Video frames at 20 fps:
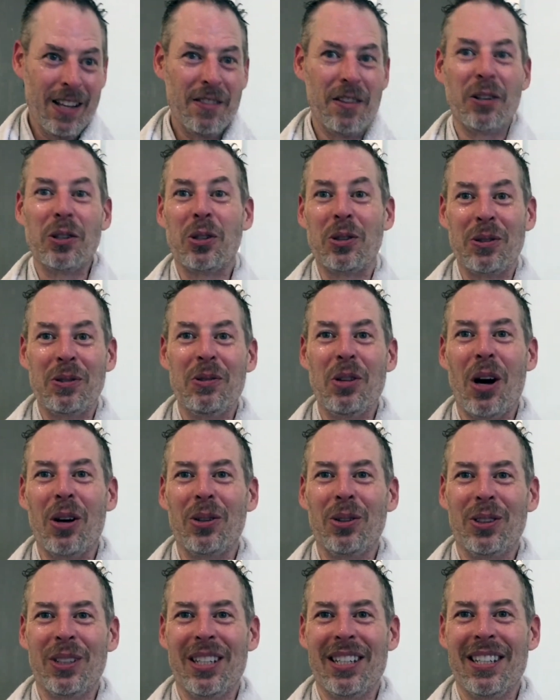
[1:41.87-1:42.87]
there's not
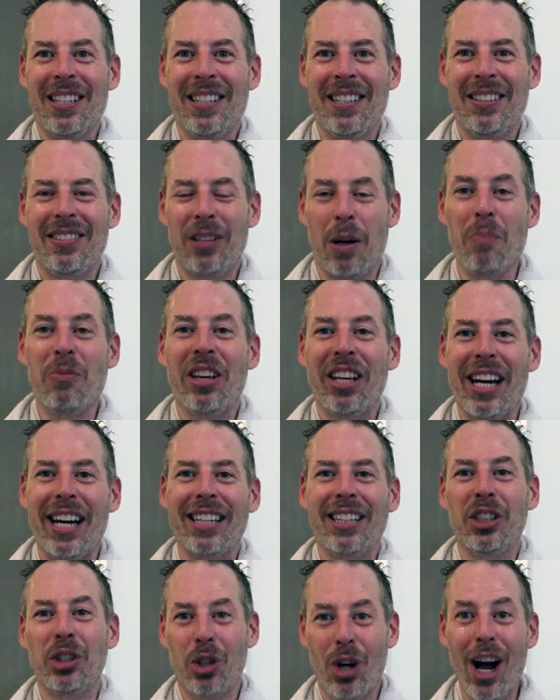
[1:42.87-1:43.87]
only something I
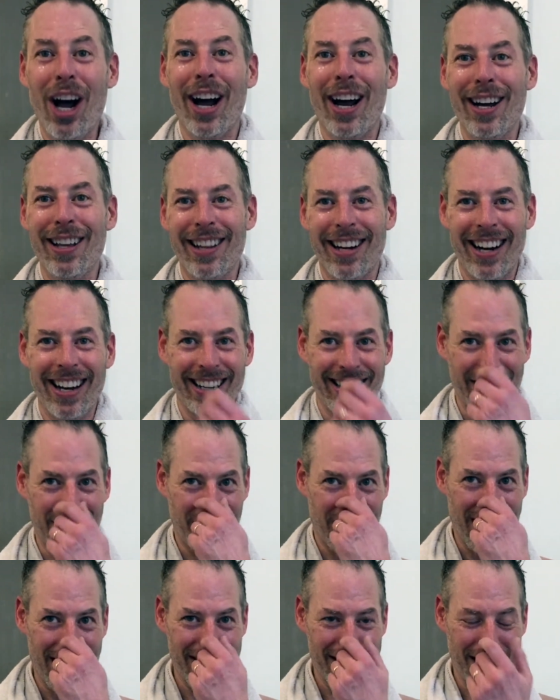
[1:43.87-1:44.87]
can try that I hadn't
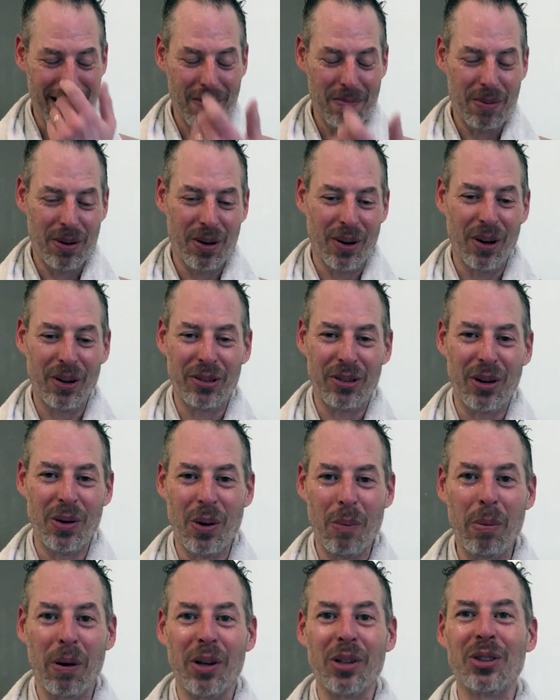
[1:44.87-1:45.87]
tried yet, but
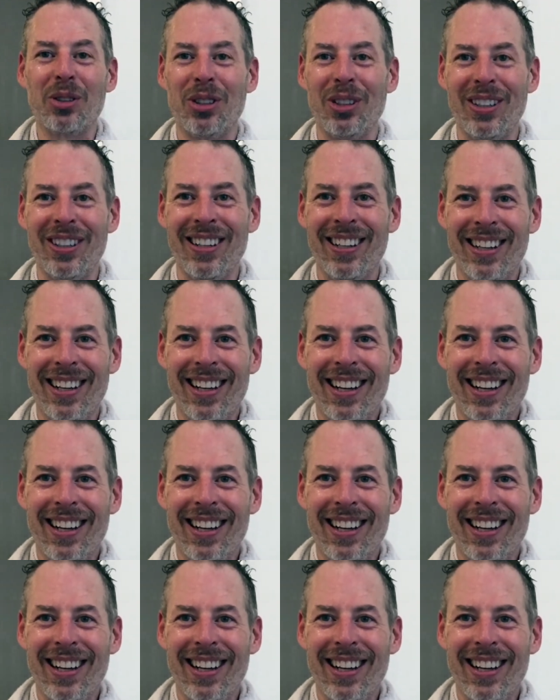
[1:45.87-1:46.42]
also a person